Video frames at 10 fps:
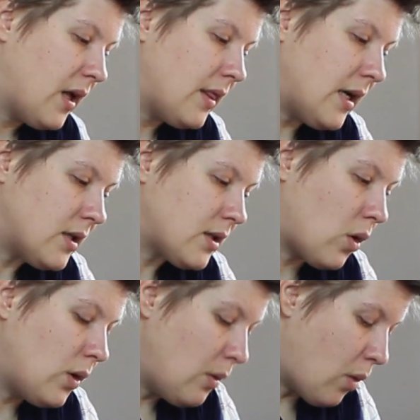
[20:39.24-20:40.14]
There's
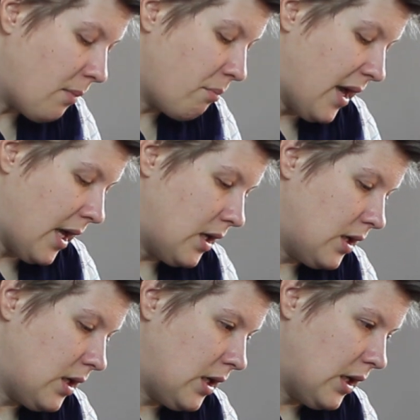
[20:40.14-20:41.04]
only one pen
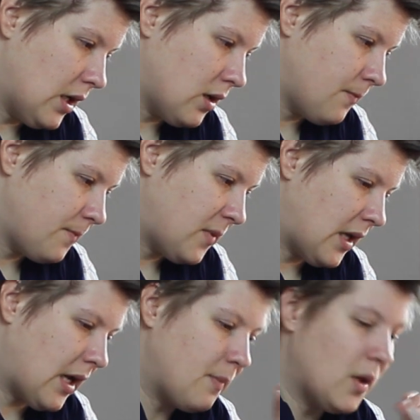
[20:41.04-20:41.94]
in here
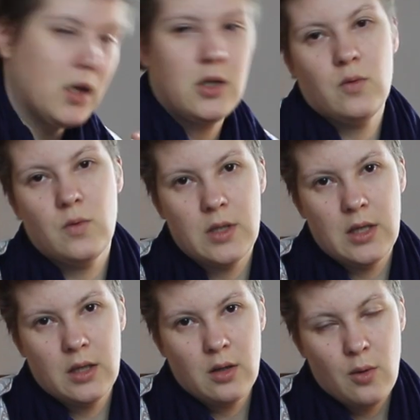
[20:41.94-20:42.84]
that I'm not
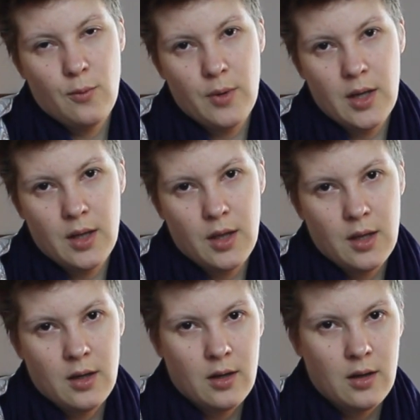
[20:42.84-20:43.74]
using with
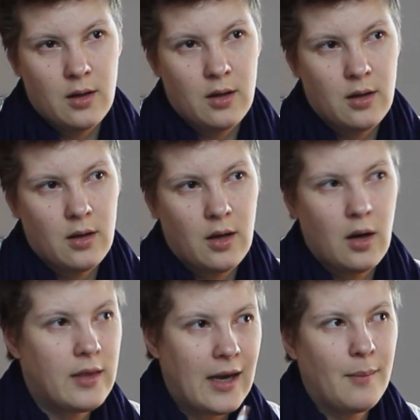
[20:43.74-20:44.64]

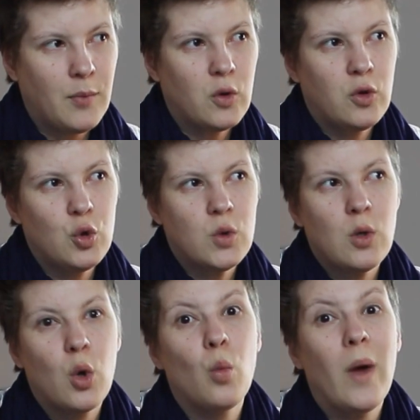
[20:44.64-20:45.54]

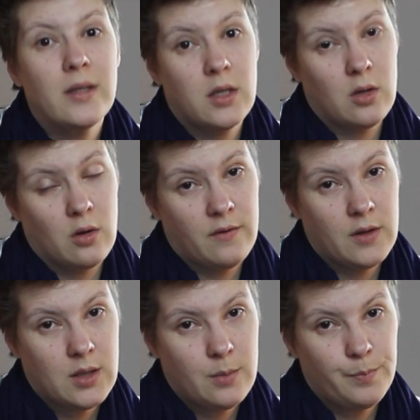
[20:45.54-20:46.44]
on wet
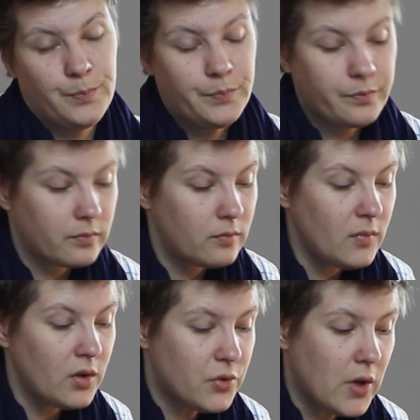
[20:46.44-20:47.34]
surface
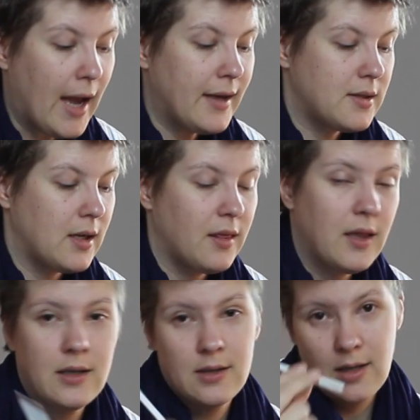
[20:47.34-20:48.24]
to accent
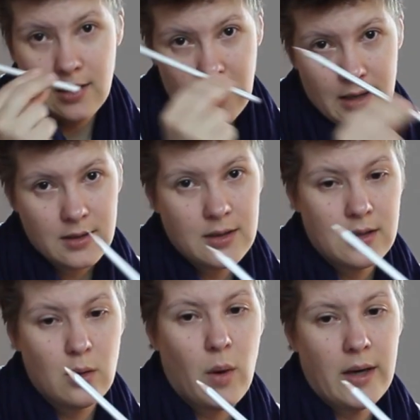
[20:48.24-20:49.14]
things, and that is
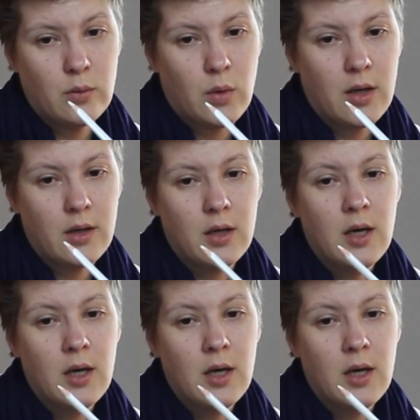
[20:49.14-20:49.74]
the white one.